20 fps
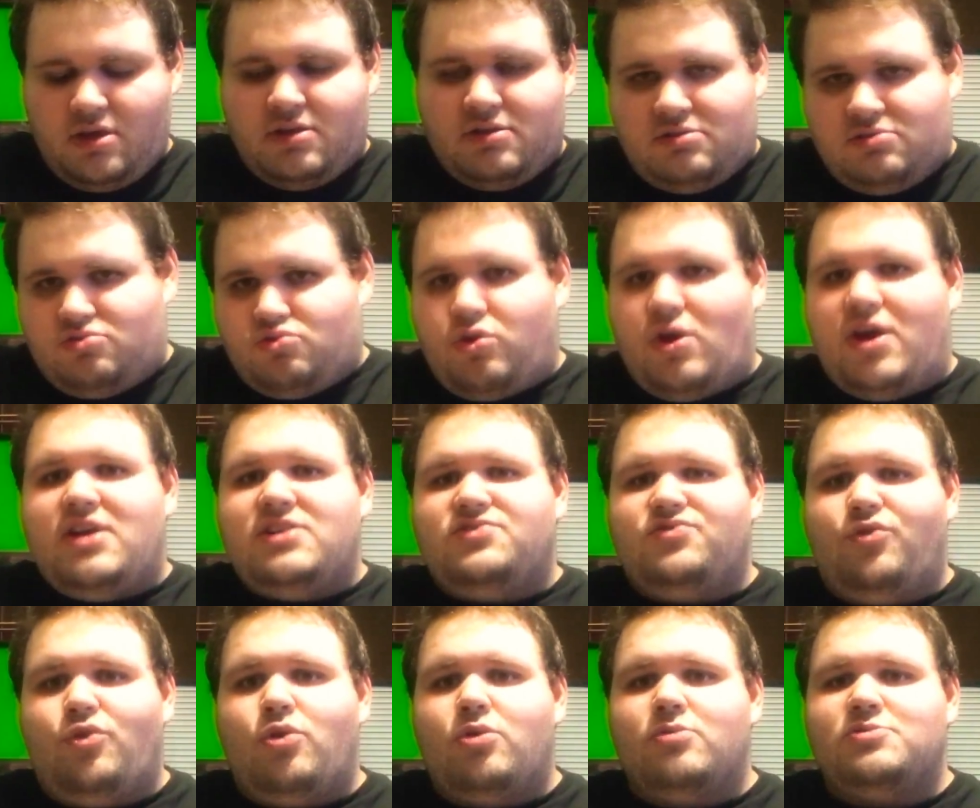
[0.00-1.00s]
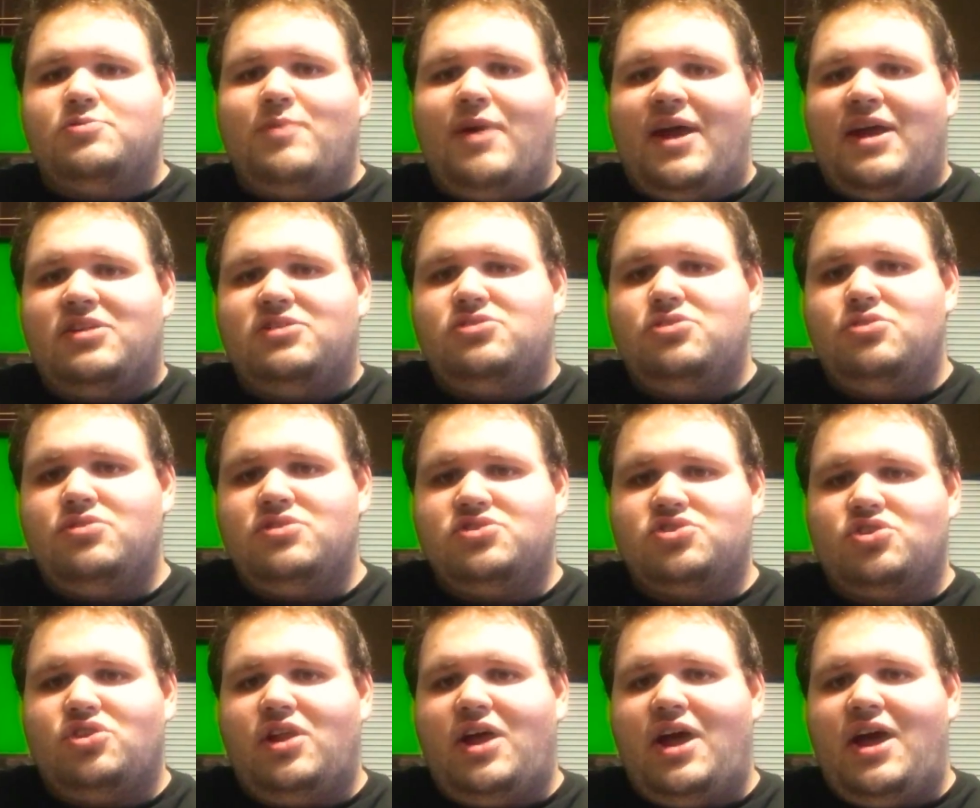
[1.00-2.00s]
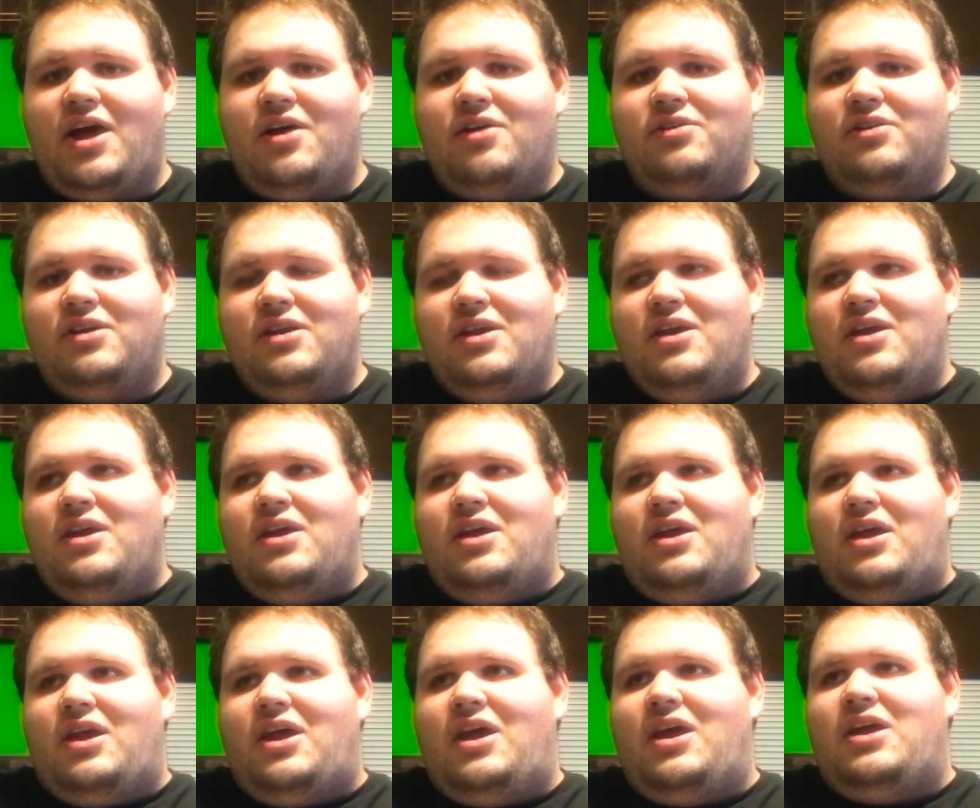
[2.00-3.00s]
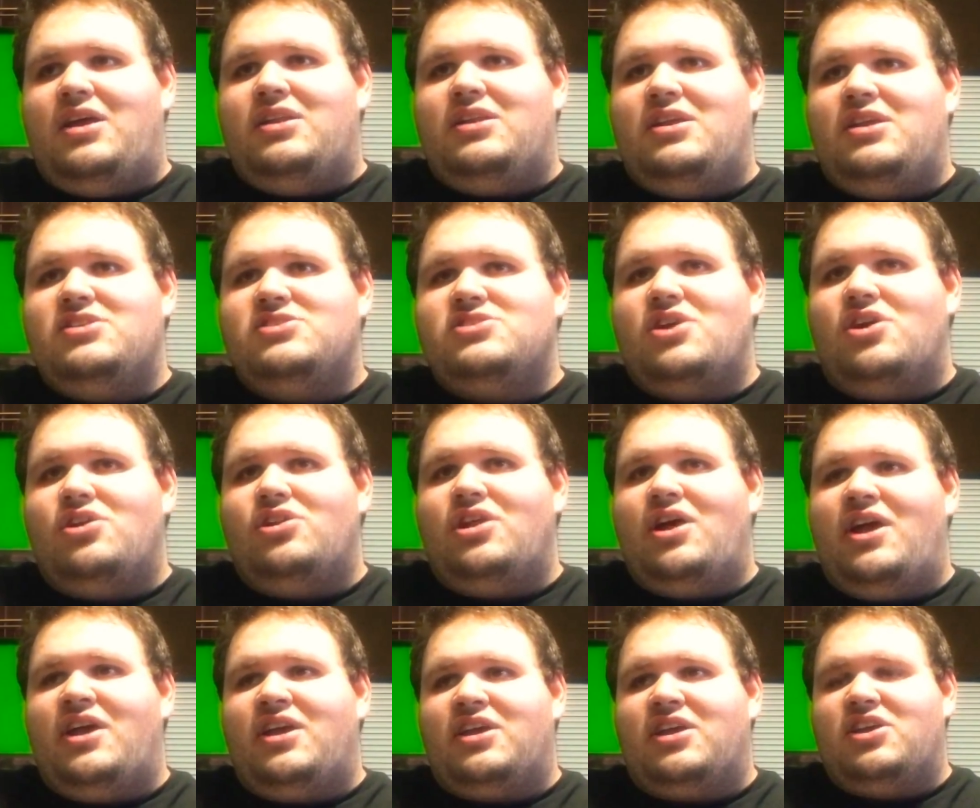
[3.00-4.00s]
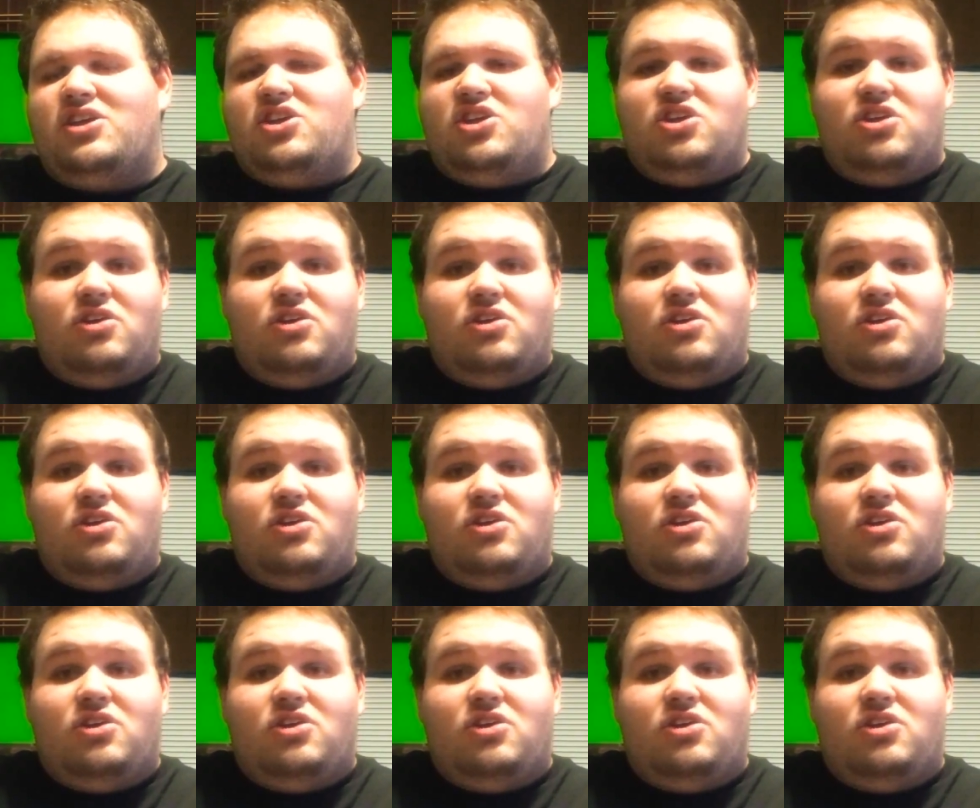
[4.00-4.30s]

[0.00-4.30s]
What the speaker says: it transforms back into this clown, and he's all like,